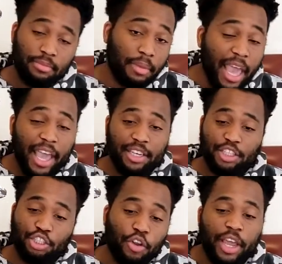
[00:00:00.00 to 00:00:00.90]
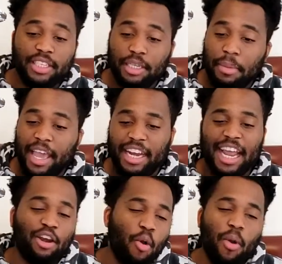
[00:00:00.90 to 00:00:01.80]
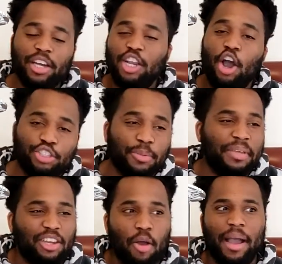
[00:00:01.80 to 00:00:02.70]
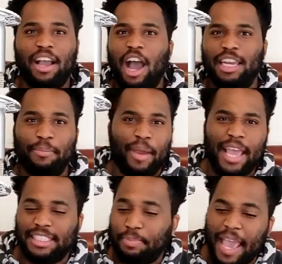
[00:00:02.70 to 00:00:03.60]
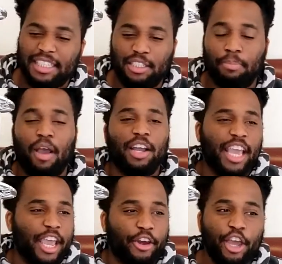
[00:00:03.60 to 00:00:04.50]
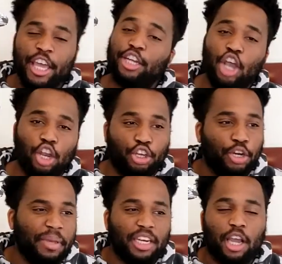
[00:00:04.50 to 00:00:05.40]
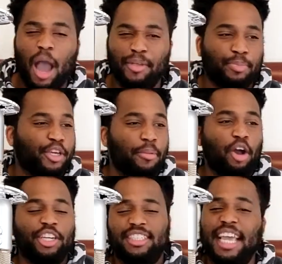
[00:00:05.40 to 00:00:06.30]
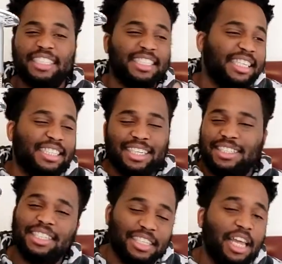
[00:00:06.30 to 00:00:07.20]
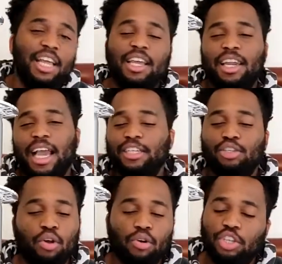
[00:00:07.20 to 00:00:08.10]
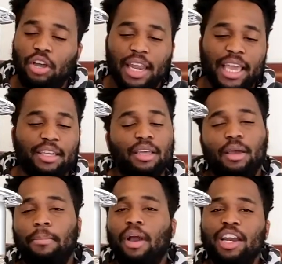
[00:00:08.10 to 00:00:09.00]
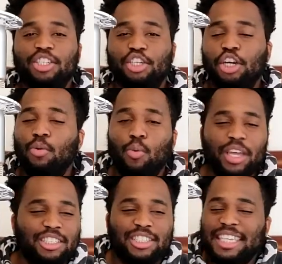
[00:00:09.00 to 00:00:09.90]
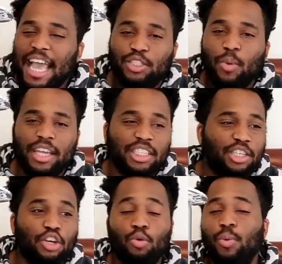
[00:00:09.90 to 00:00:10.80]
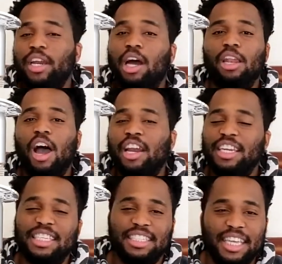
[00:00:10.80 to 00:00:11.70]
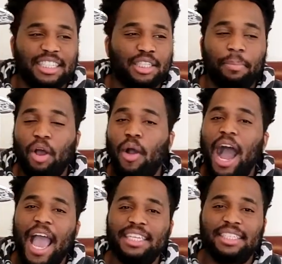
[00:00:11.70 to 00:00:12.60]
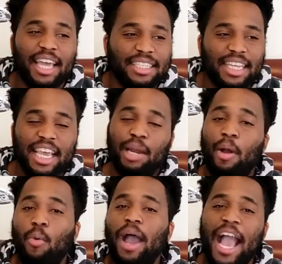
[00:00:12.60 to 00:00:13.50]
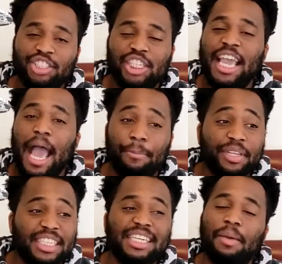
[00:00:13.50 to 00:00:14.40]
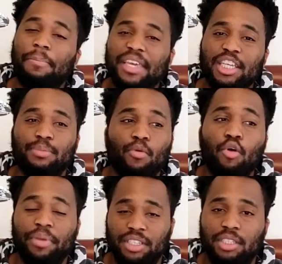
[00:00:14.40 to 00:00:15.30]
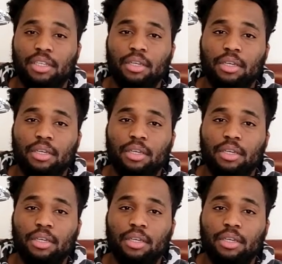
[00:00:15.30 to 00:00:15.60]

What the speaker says: Man, it's crazy, man. And I don't want y'all to be, oh my God, Banks is a Bron hater. Then y'all are going to be in the comments bringing up all the stats and this and this and this. Like I told y'all, like Bron is going to, stats-wise, is going to win a lot of these things. It's about eye test and about what actually happens in the biggest moments.